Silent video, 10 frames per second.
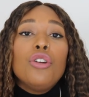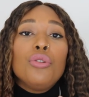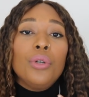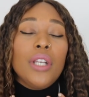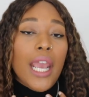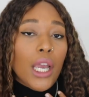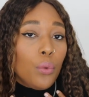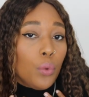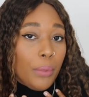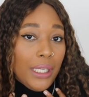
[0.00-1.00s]
your neck
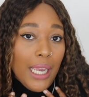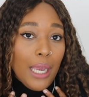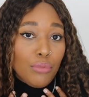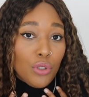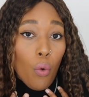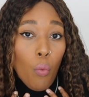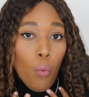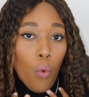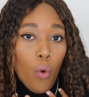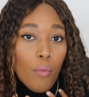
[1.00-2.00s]
will be kept
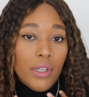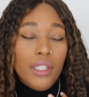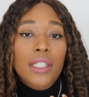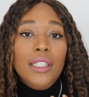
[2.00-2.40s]
warm